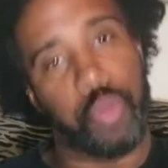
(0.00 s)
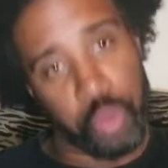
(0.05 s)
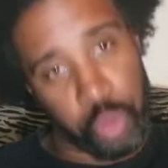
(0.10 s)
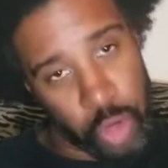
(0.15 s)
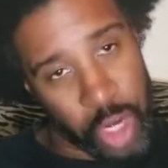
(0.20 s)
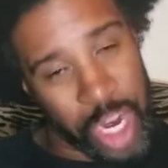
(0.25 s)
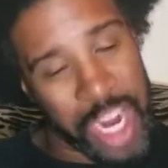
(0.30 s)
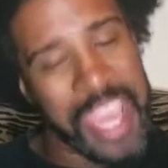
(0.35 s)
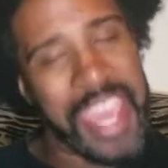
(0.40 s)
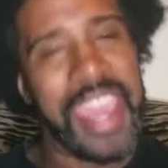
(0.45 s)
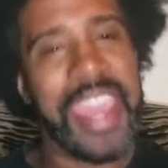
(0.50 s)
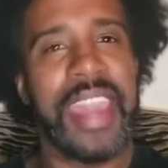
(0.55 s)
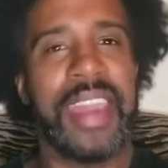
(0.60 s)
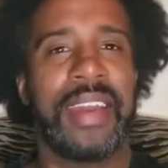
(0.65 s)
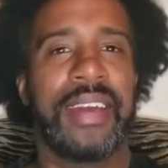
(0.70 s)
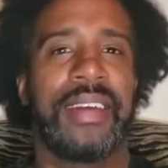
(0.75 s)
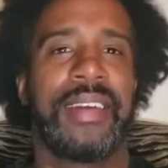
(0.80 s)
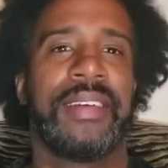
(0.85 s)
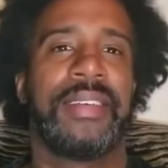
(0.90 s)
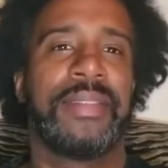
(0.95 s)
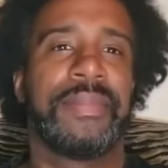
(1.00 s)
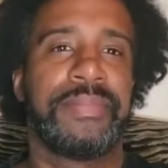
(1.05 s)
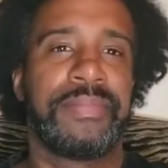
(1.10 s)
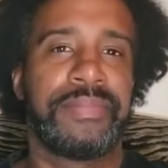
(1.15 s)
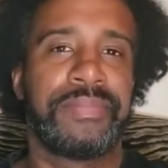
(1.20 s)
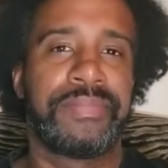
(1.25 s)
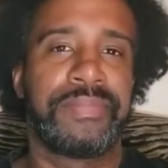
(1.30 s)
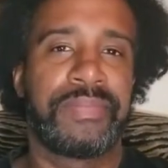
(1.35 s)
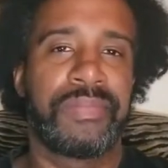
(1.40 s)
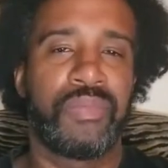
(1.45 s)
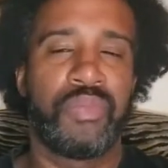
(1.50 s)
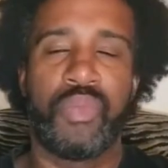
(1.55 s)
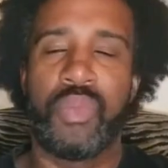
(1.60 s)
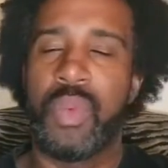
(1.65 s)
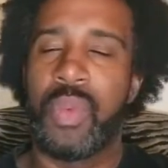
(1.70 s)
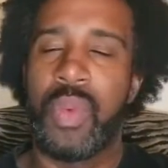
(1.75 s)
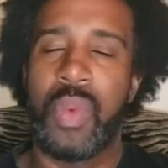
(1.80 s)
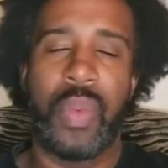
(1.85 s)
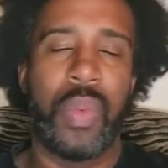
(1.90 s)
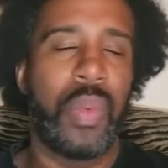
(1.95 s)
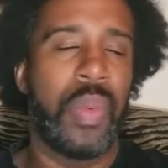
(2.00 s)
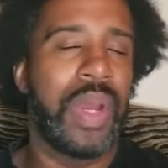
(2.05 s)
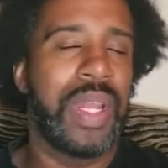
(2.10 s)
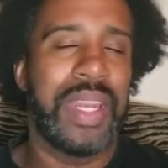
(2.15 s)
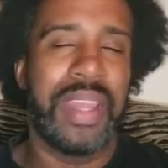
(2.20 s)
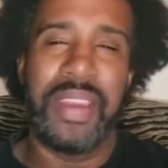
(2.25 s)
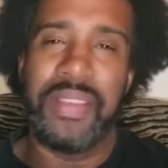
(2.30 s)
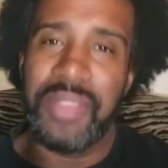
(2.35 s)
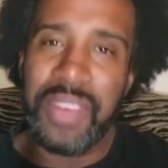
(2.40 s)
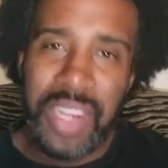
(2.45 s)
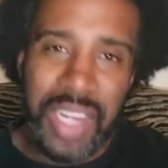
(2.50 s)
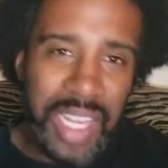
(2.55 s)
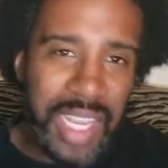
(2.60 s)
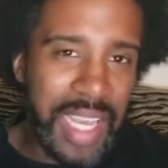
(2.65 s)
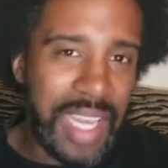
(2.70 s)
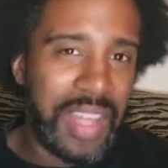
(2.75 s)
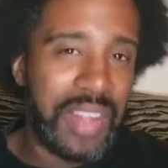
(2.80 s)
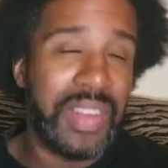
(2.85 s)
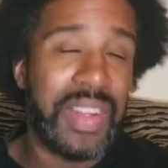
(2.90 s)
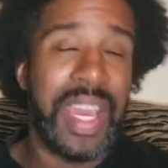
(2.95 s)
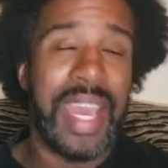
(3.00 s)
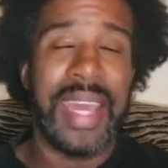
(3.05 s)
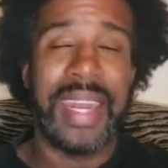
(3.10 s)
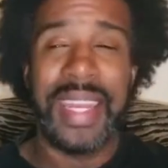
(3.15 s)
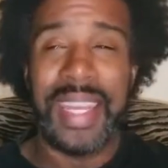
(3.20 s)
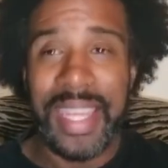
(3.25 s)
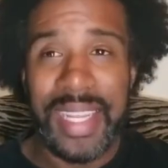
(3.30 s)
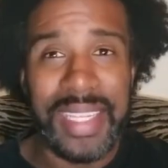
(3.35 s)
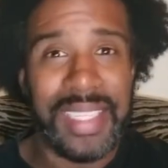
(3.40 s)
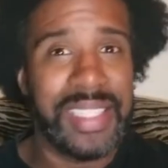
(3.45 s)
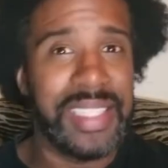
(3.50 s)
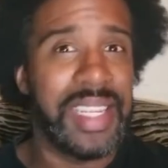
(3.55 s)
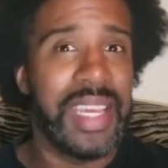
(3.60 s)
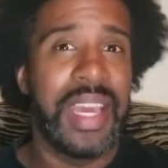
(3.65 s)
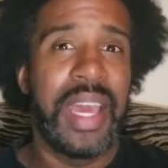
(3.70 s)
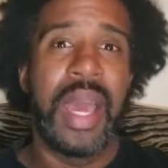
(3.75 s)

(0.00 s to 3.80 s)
Three, whatever the hell that is,